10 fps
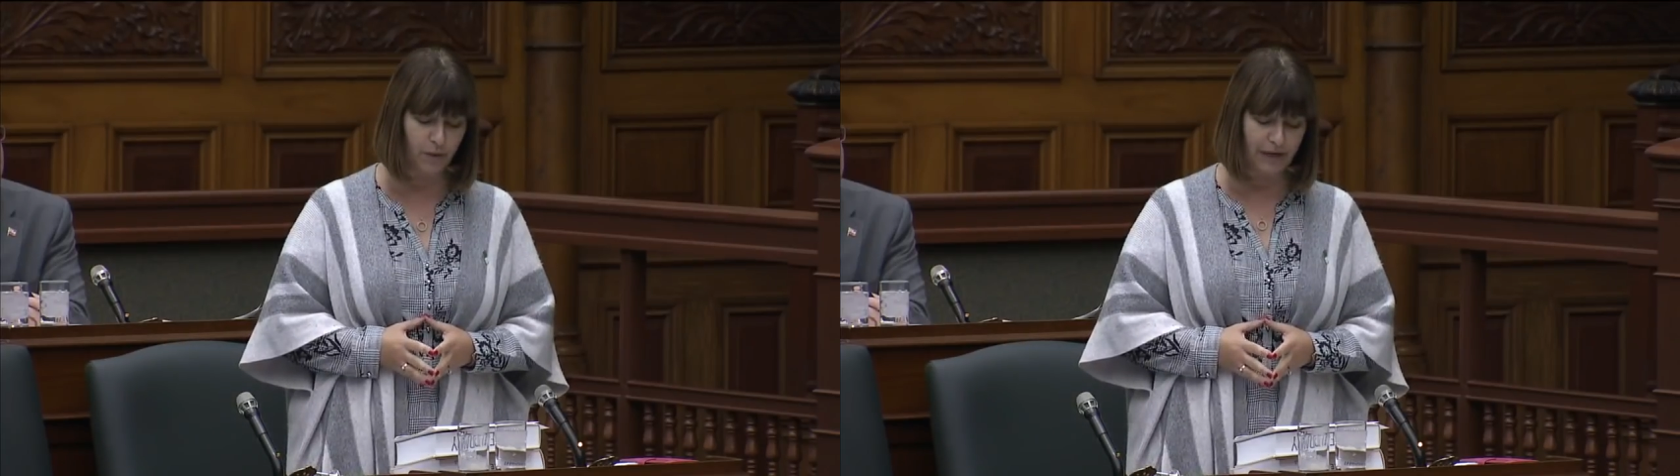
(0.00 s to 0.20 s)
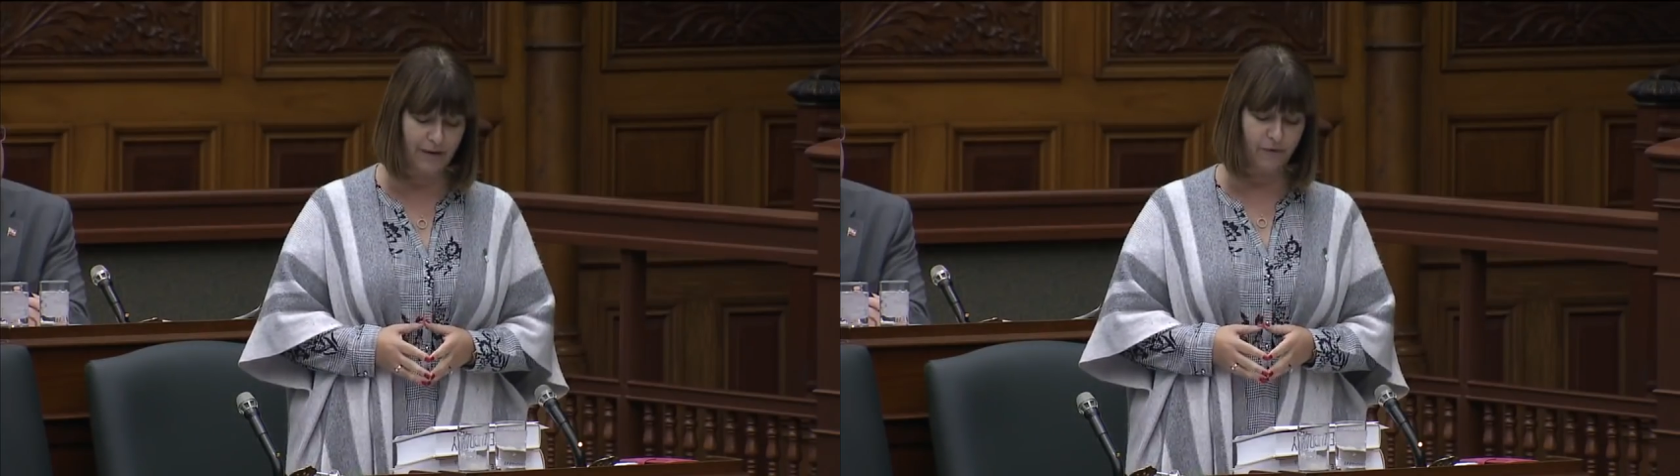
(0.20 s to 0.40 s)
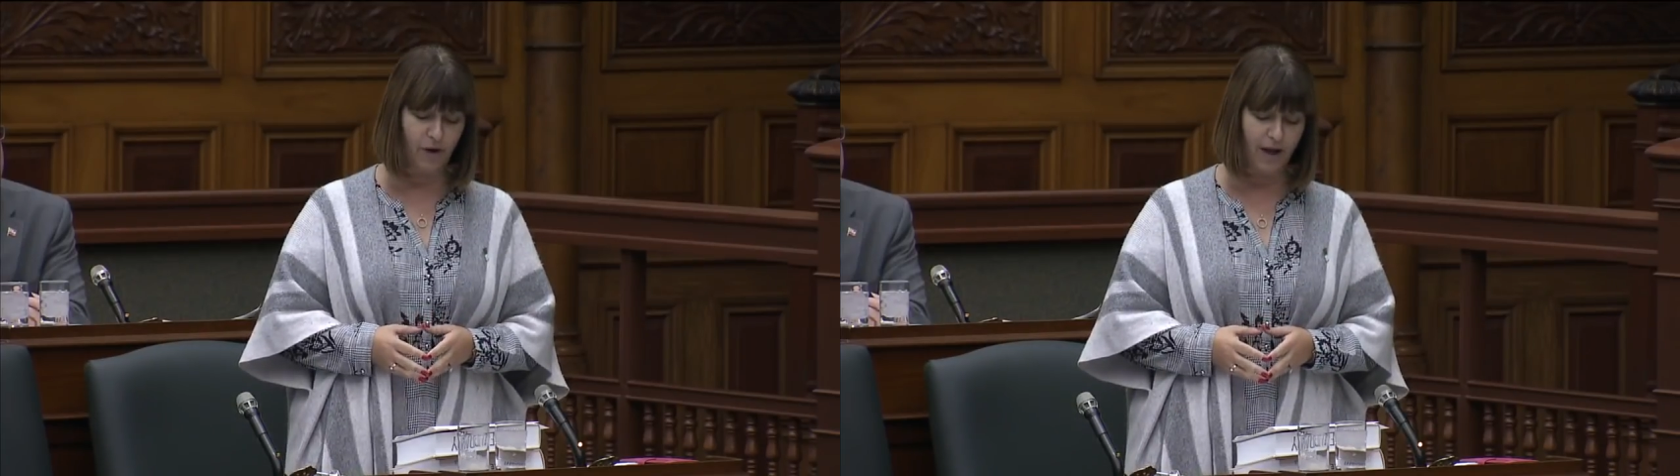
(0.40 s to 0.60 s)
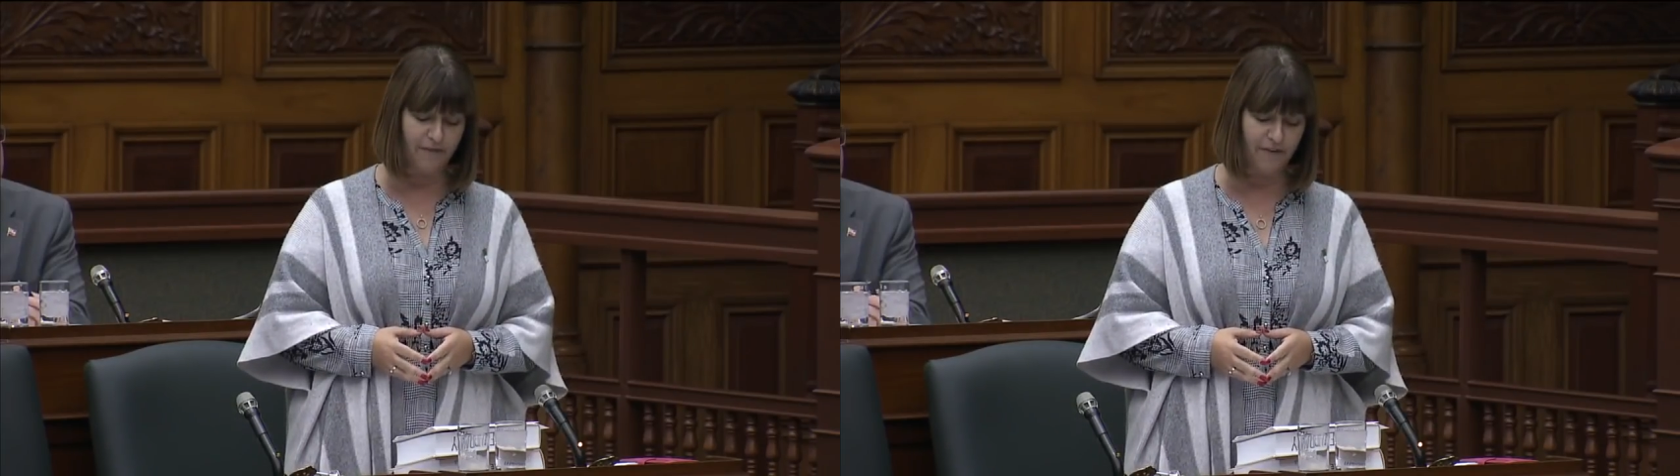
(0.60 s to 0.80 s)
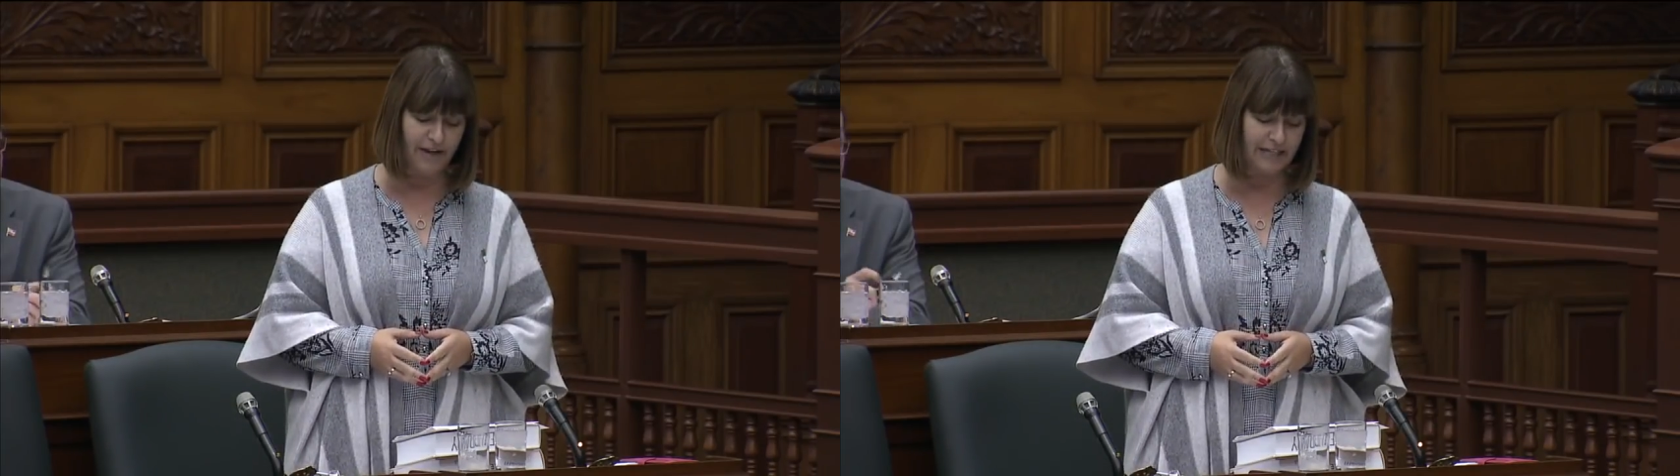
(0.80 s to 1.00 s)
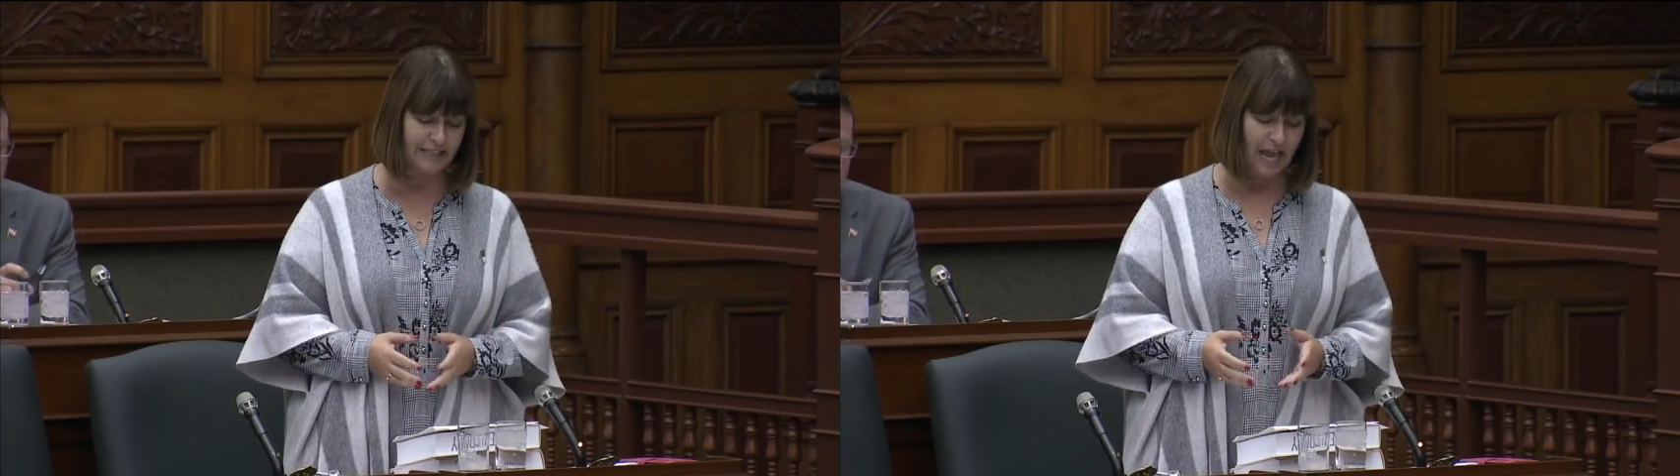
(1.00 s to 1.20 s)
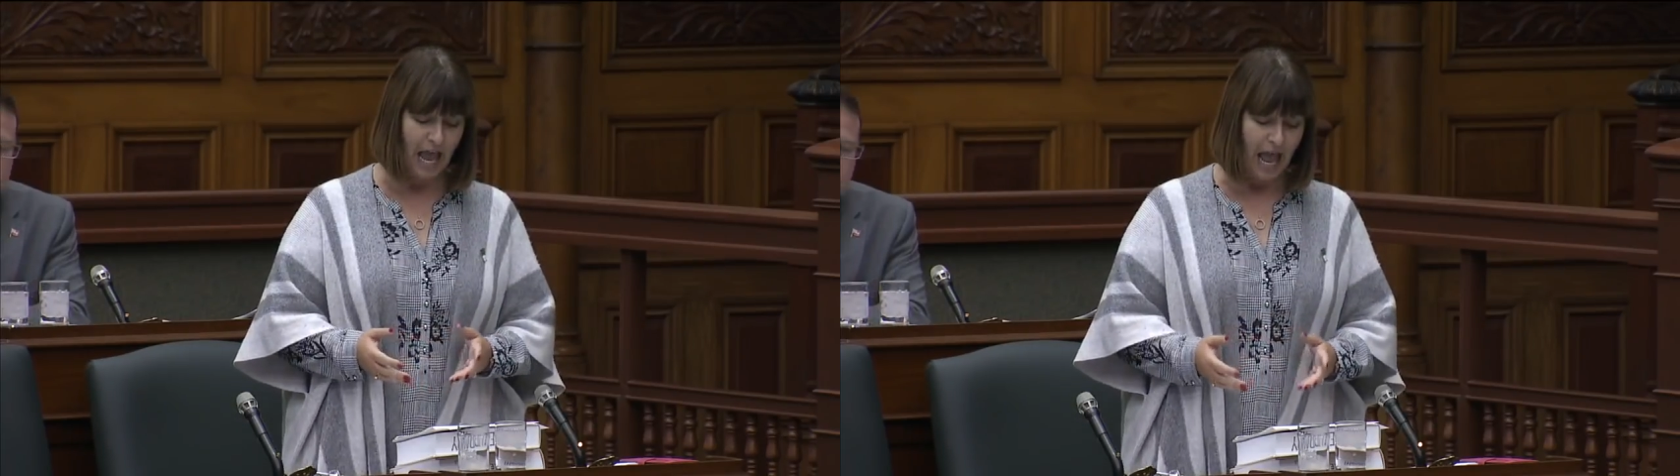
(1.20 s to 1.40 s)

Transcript: Relay for Life events